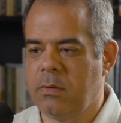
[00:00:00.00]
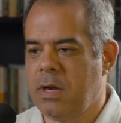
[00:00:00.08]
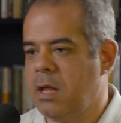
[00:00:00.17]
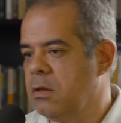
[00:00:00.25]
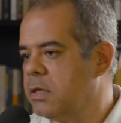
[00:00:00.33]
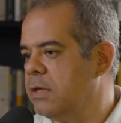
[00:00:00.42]
We're
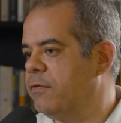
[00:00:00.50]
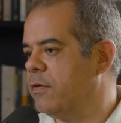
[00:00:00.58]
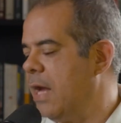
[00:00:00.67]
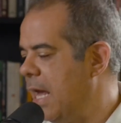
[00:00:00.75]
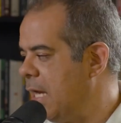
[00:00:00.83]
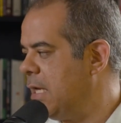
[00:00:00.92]
not looking
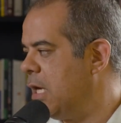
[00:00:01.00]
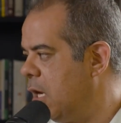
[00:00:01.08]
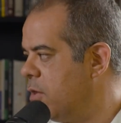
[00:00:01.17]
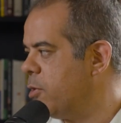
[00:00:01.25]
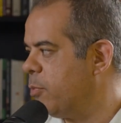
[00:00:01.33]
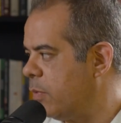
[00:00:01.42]
for any
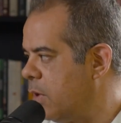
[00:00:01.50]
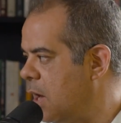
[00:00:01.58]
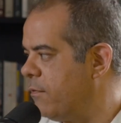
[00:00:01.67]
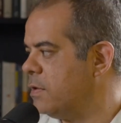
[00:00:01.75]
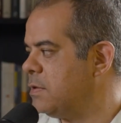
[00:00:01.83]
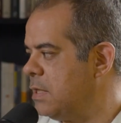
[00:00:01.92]
other mm.
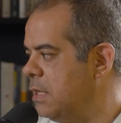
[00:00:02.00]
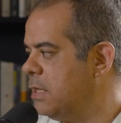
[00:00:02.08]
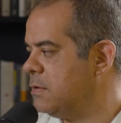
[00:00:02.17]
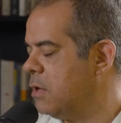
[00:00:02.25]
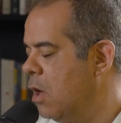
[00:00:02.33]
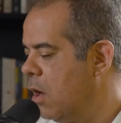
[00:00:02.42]
prophets. He
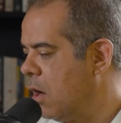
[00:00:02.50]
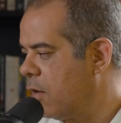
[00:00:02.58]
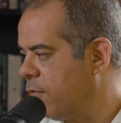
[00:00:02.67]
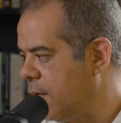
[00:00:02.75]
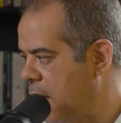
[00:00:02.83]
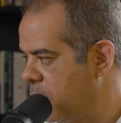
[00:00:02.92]
is
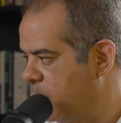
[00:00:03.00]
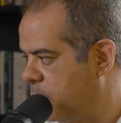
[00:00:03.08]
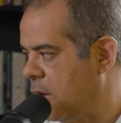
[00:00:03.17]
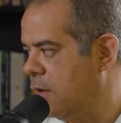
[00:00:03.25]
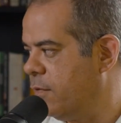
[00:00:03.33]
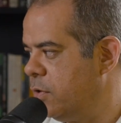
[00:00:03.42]
our final
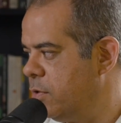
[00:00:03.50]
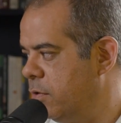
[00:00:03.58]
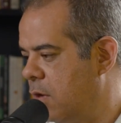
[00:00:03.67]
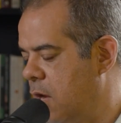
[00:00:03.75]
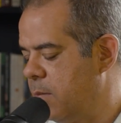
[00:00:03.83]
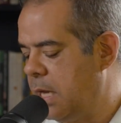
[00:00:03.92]
prophet, hmm.
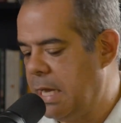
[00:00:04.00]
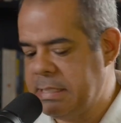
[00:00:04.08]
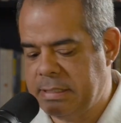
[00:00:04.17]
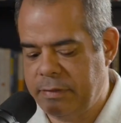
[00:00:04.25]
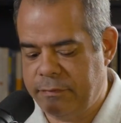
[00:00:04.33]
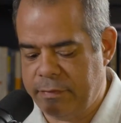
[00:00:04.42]
Deuteronomy 18
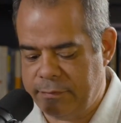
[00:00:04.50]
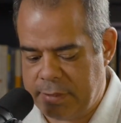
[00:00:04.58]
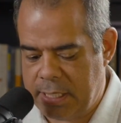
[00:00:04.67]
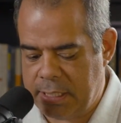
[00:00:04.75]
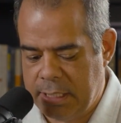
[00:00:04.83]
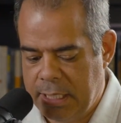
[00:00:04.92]
eighteen
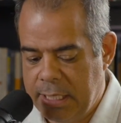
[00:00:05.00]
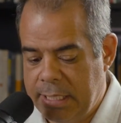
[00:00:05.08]
fifteen.